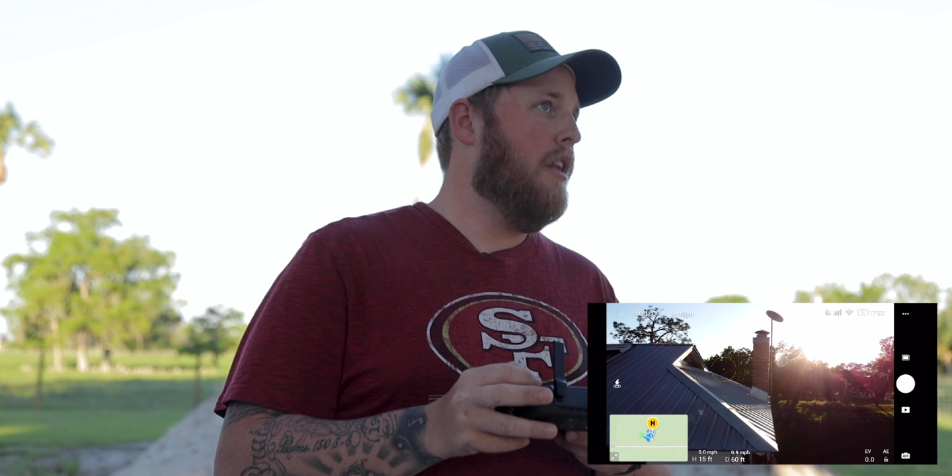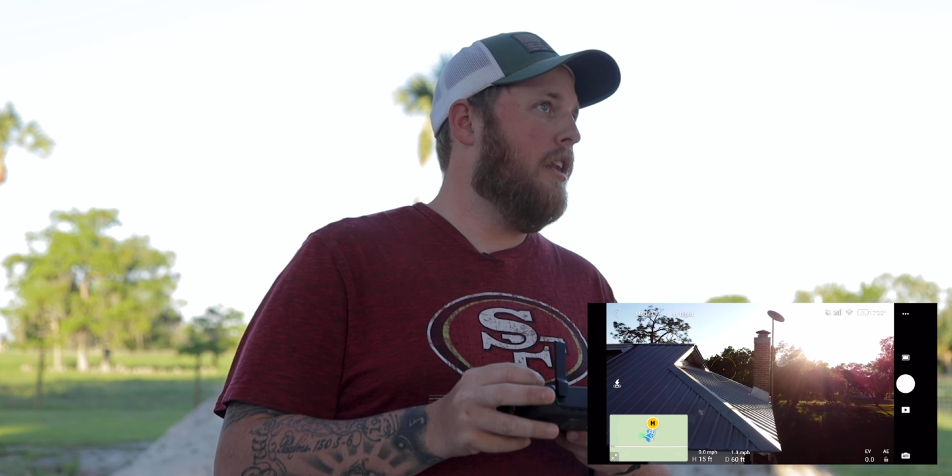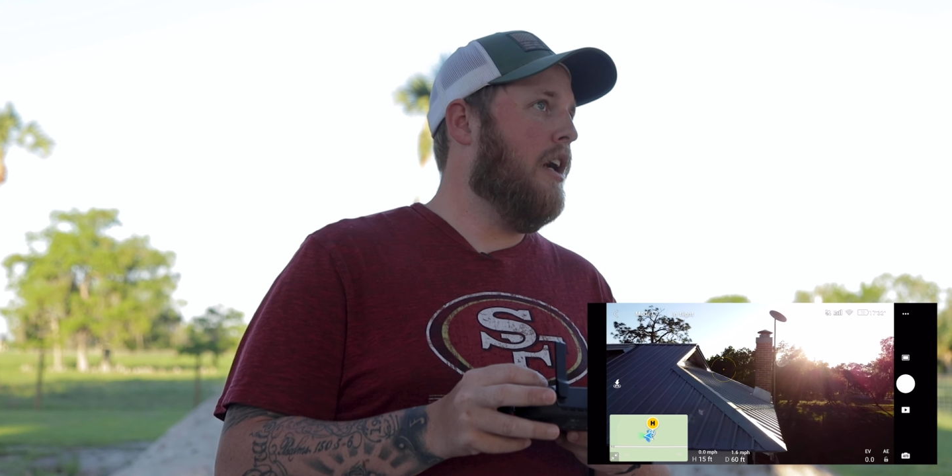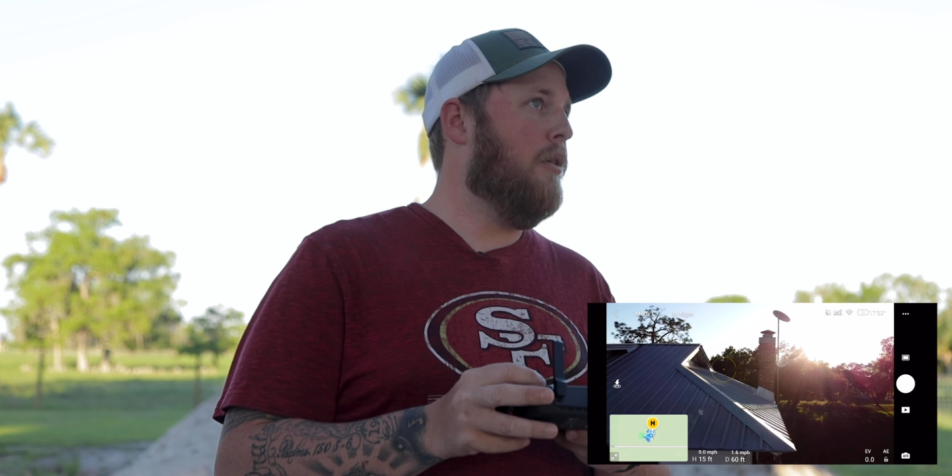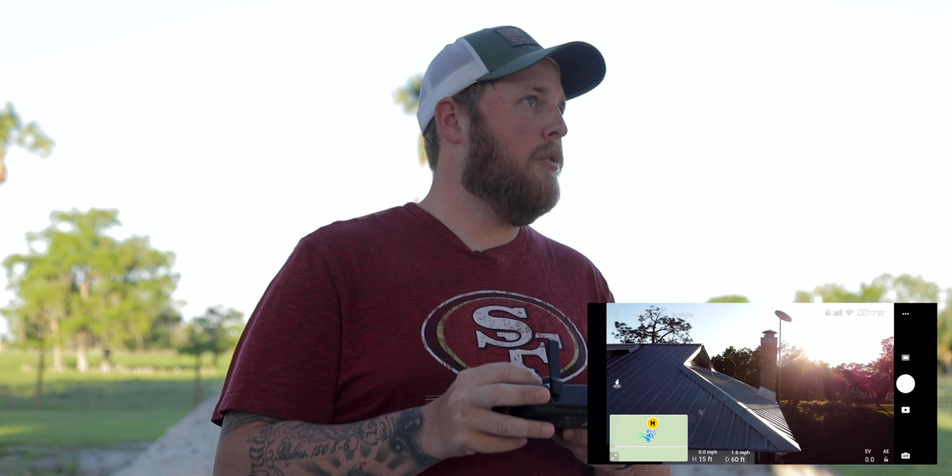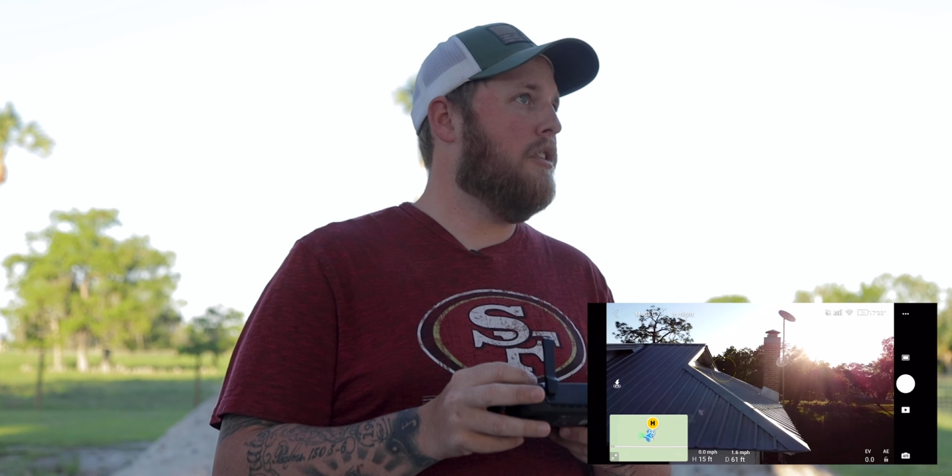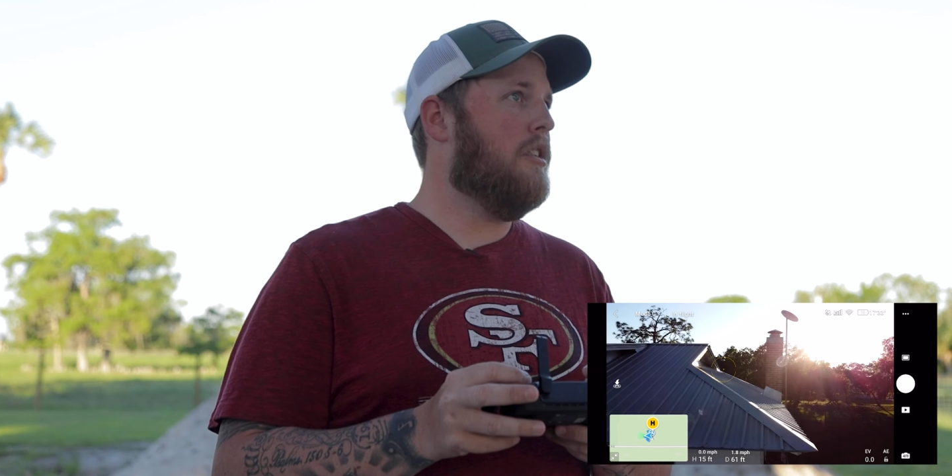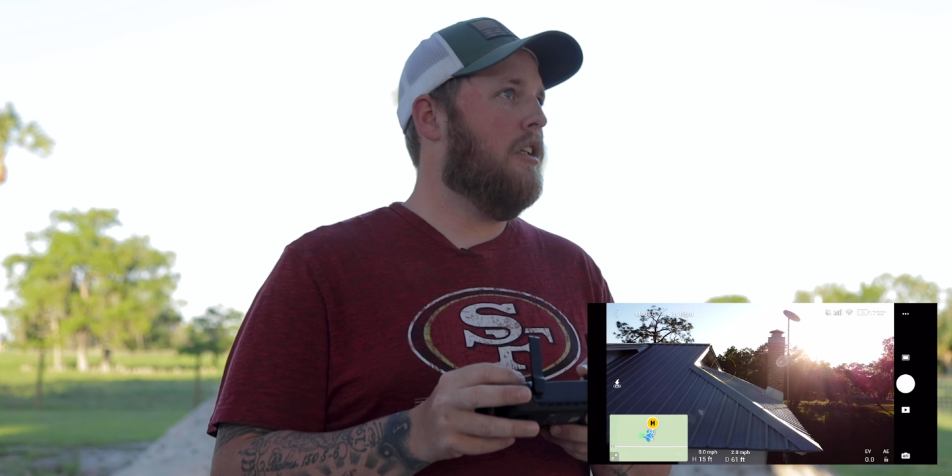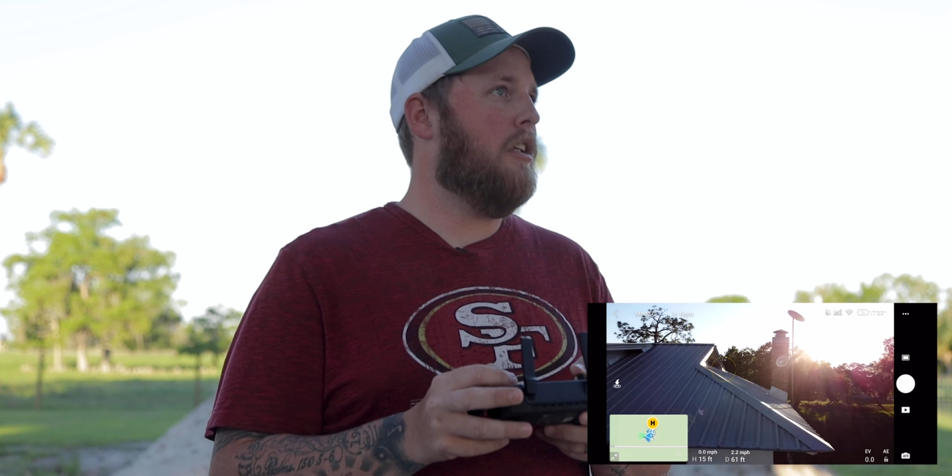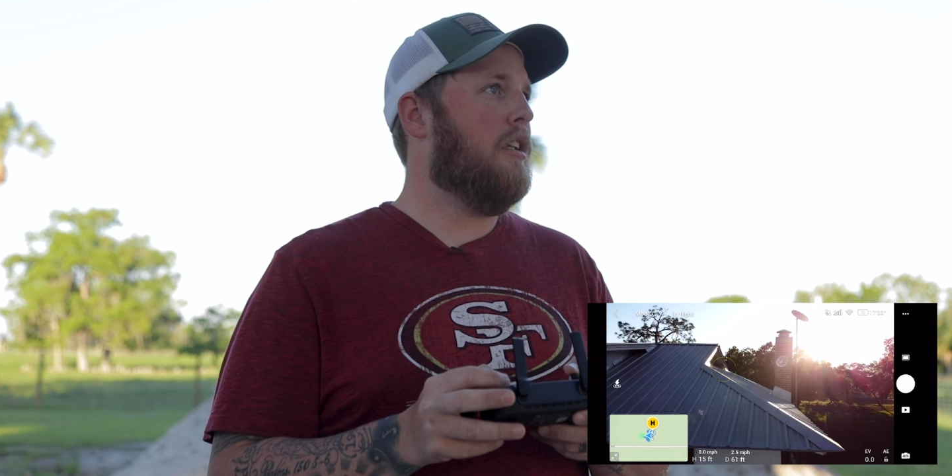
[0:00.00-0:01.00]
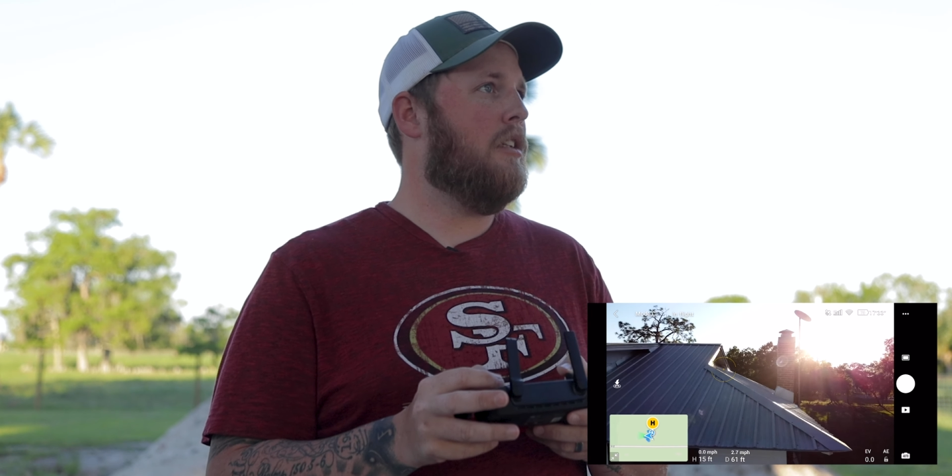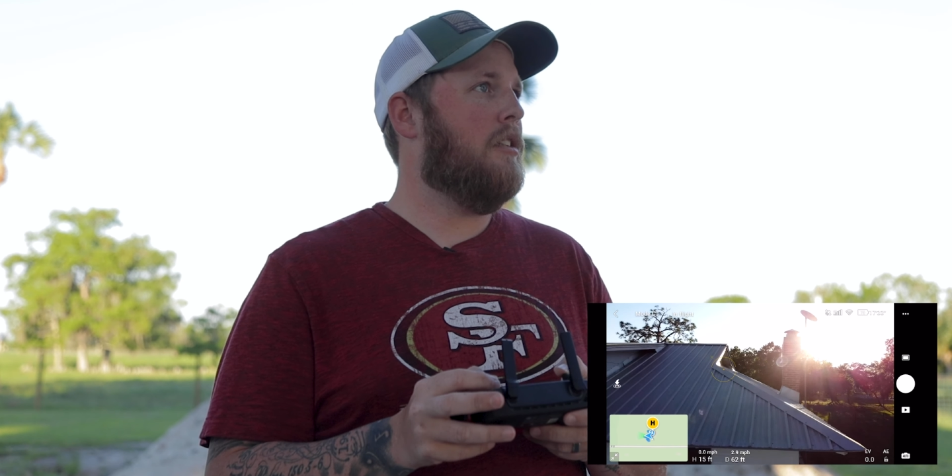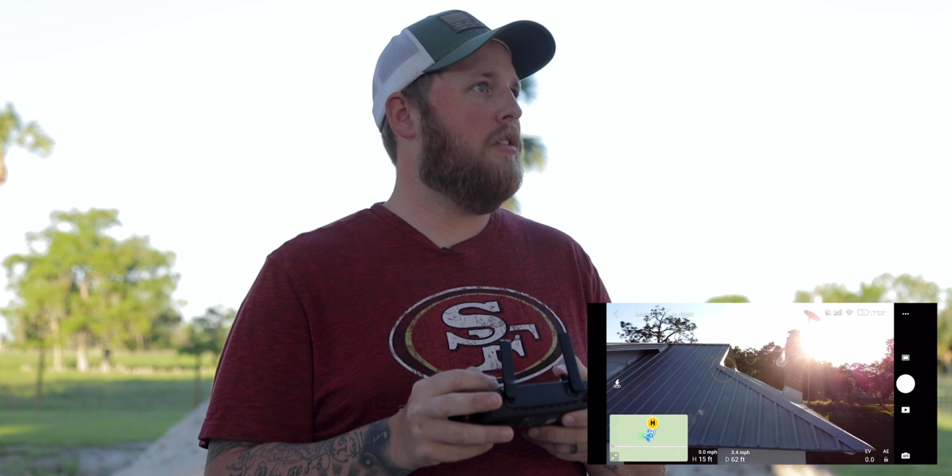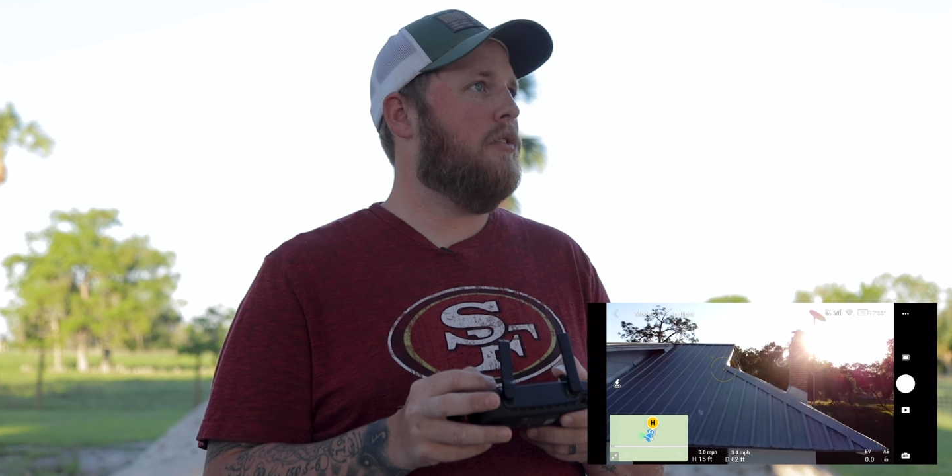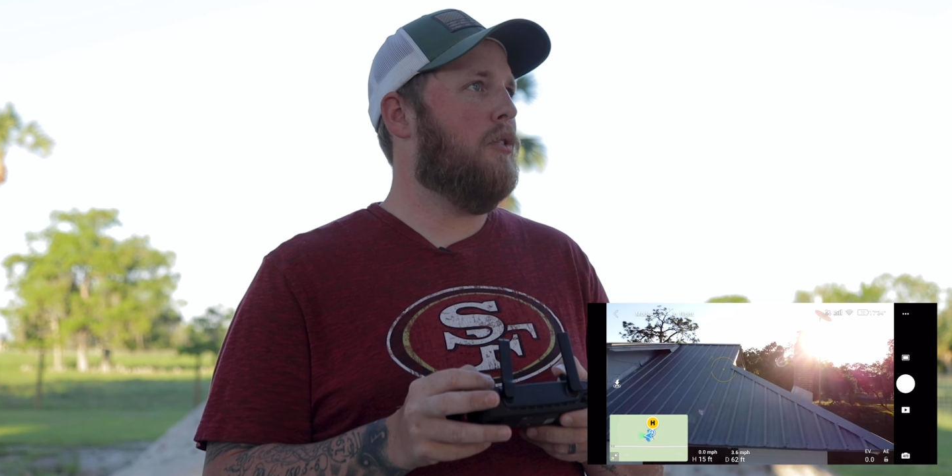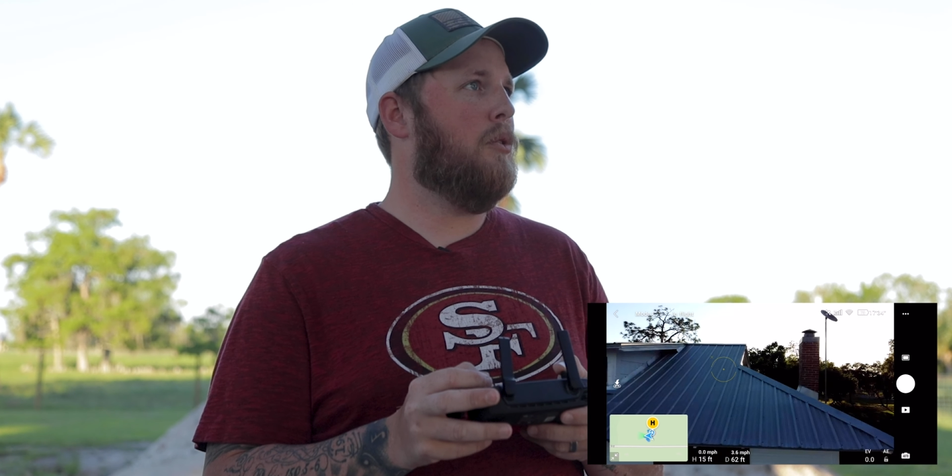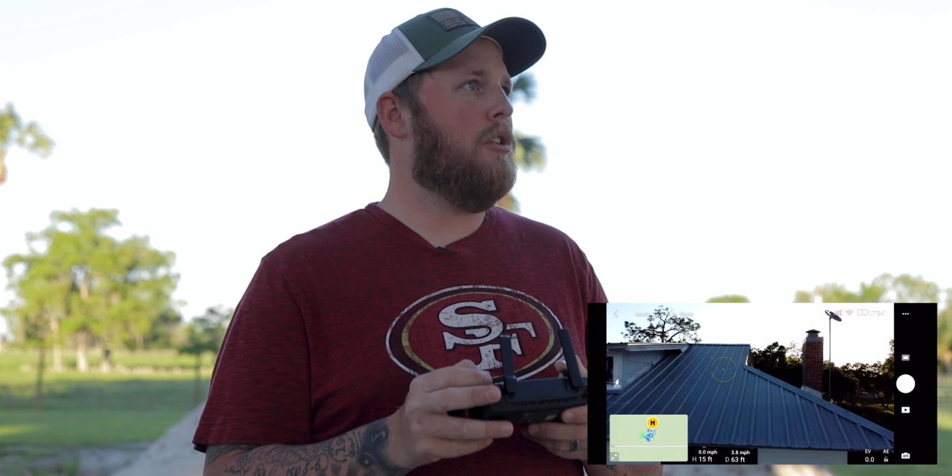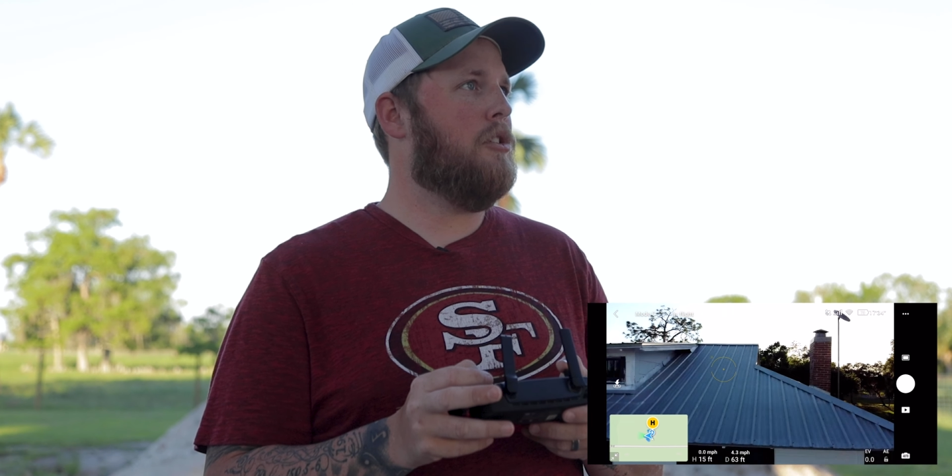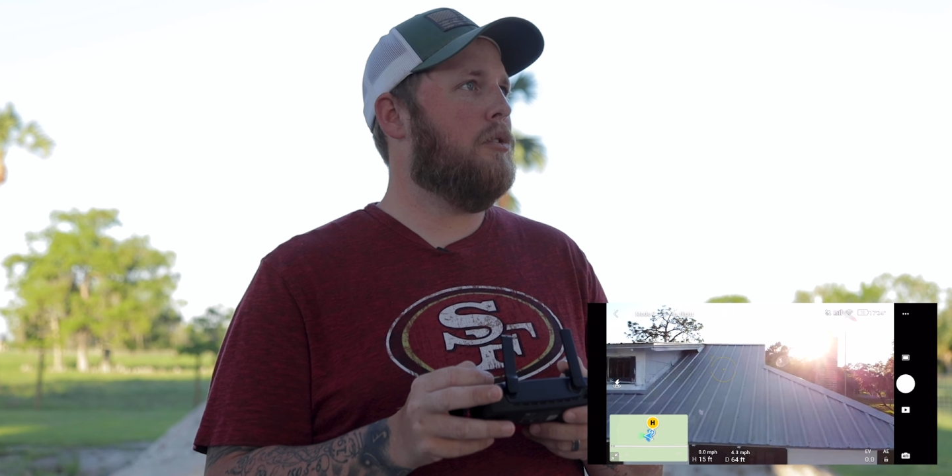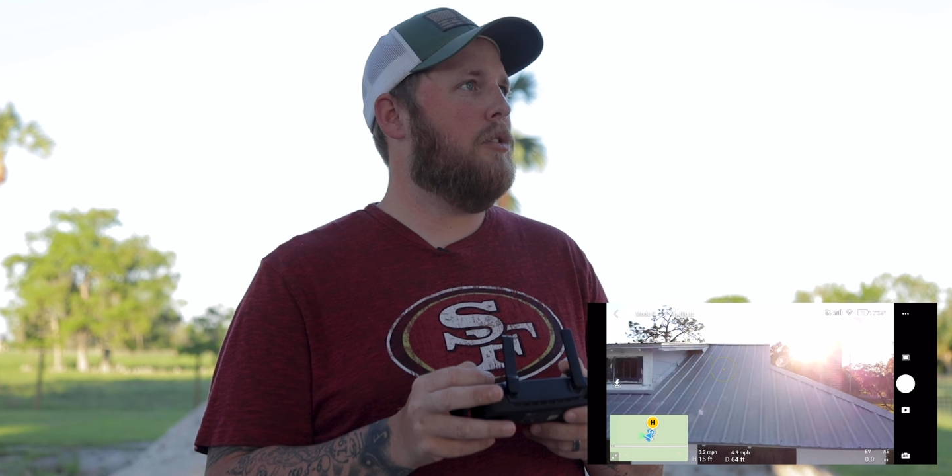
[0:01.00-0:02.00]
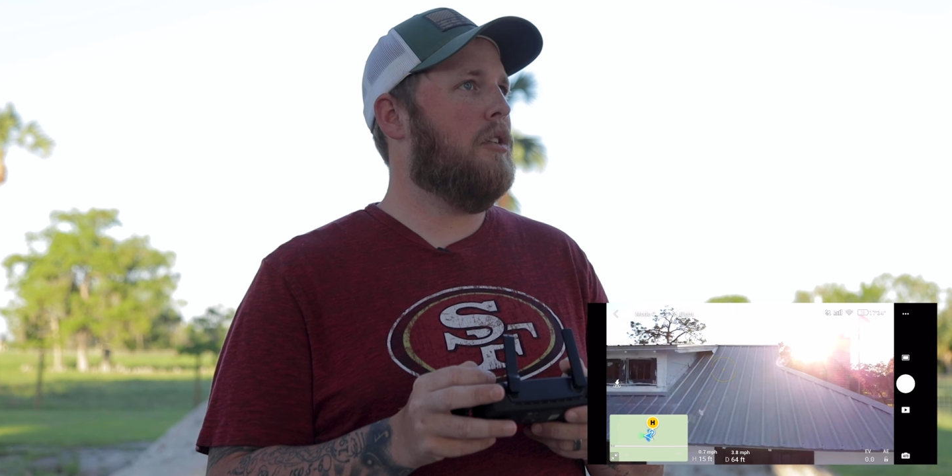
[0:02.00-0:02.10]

That would suck, for sure.